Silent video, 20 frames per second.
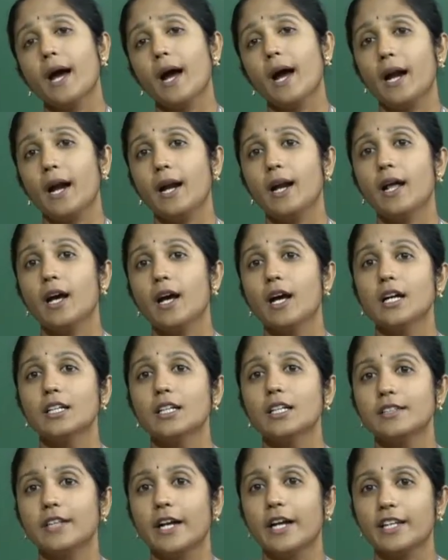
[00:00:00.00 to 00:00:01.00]
and
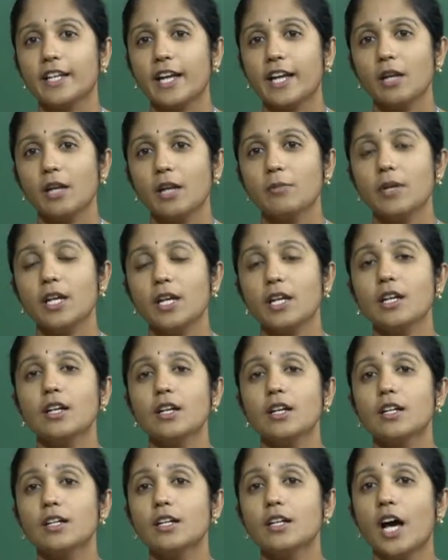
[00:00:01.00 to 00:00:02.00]
that can
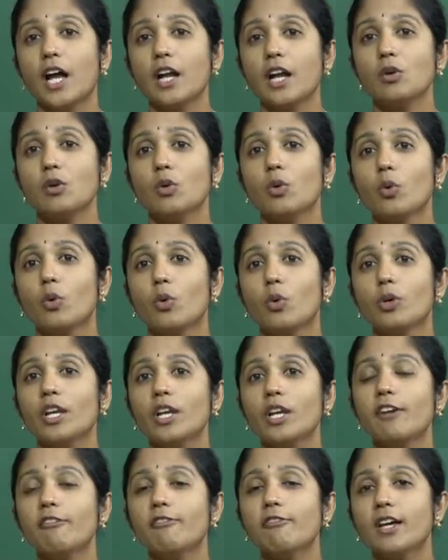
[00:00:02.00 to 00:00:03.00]
be done
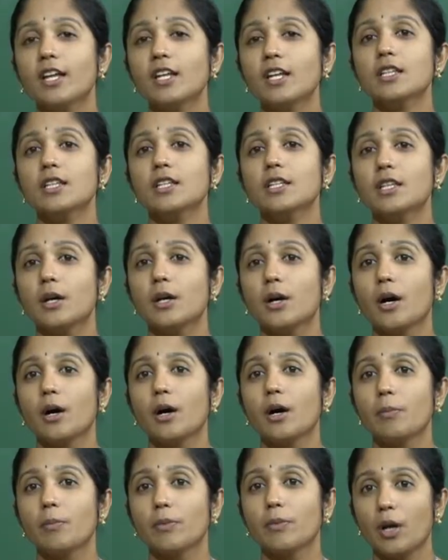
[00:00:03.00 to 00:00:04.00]
only when
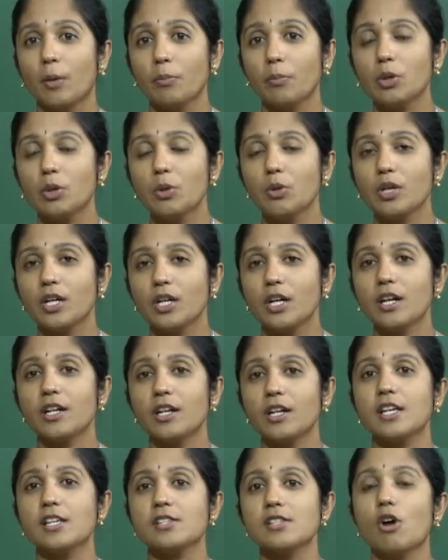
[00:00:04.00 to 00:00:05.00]
the computer
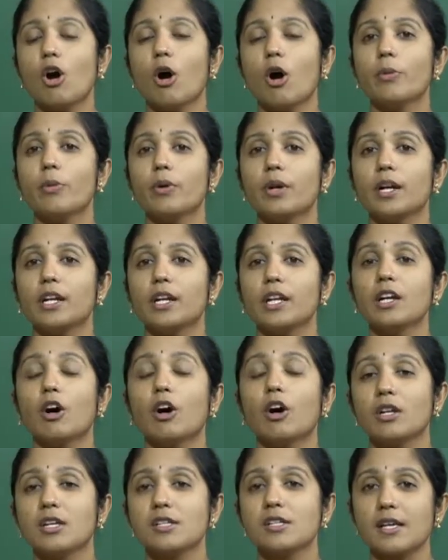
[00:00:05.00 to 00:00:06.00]
is operating
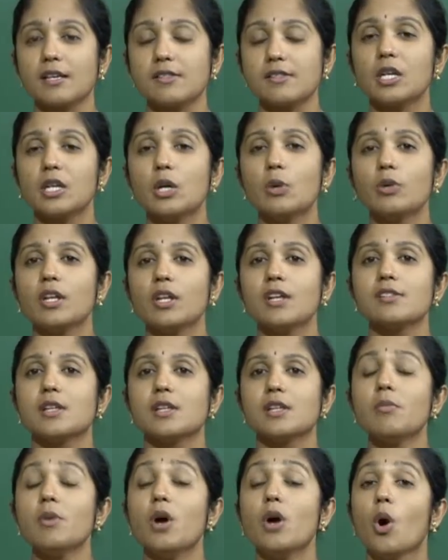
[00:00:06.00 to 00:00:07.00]
or is executing
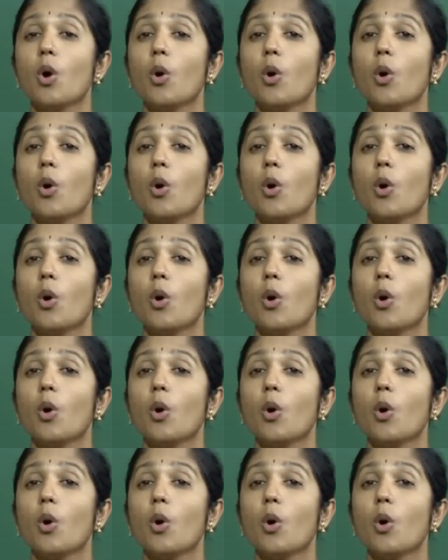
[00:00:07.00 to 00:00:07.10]
some